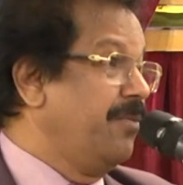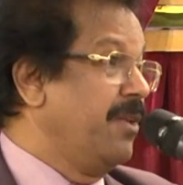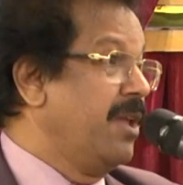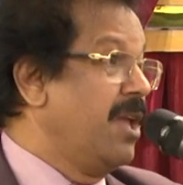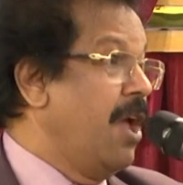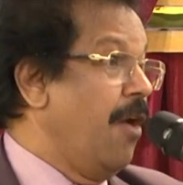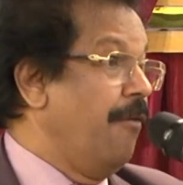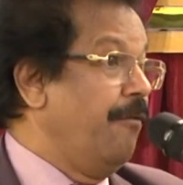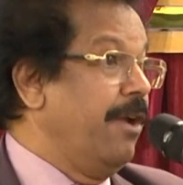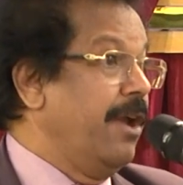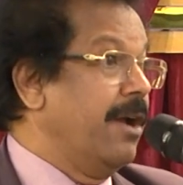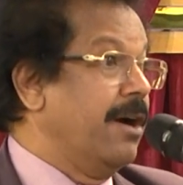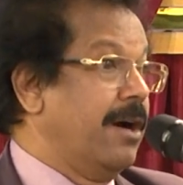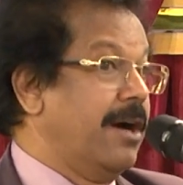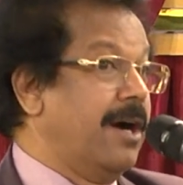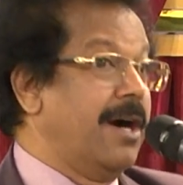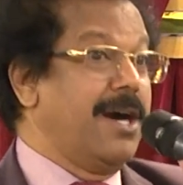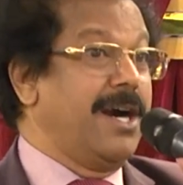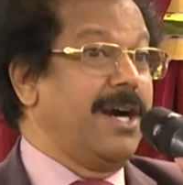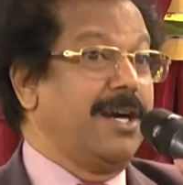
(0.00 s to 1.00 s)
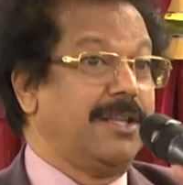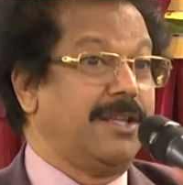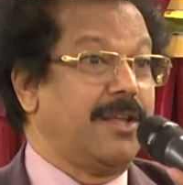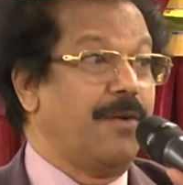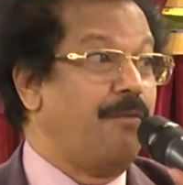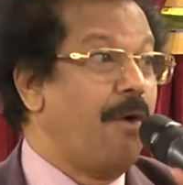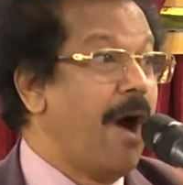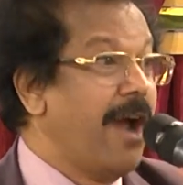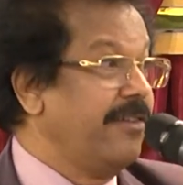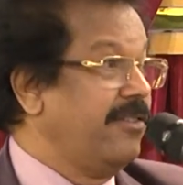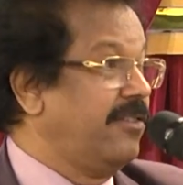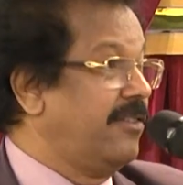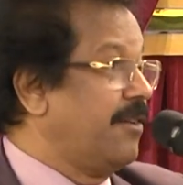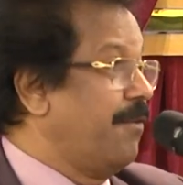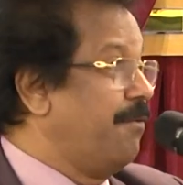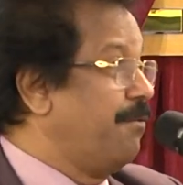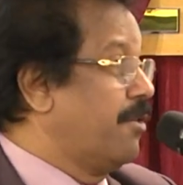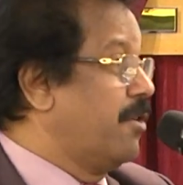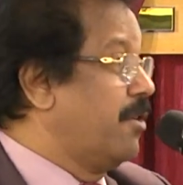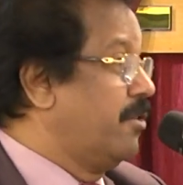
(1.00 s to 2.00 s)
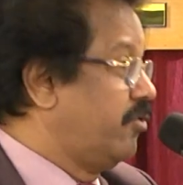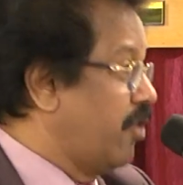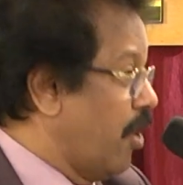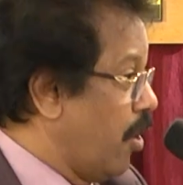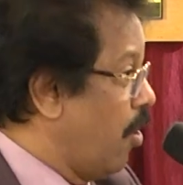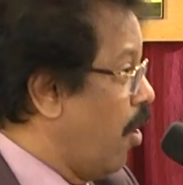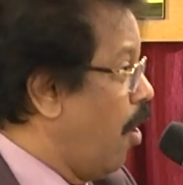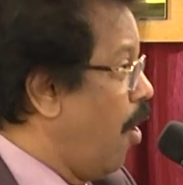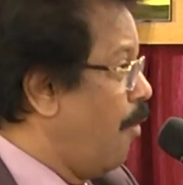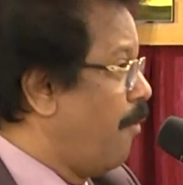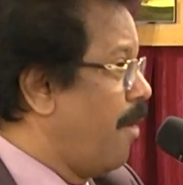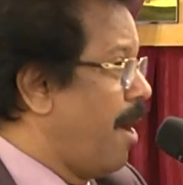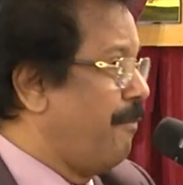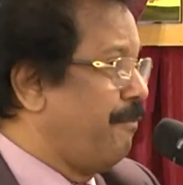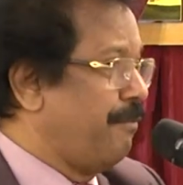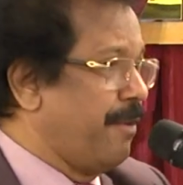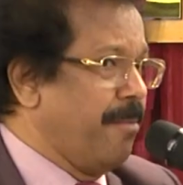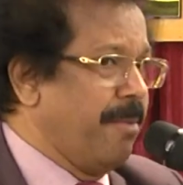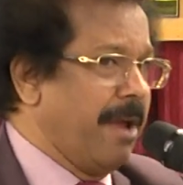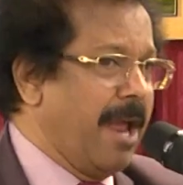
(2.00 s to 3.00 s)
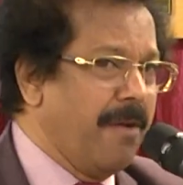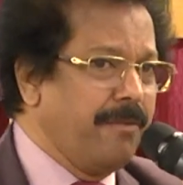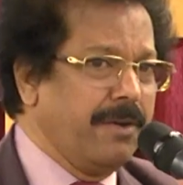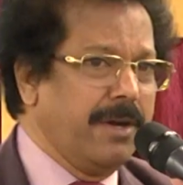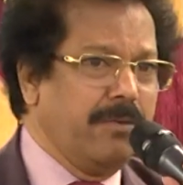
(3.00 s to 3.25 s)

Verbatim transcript: We heard the voice of Jehovah from heaven.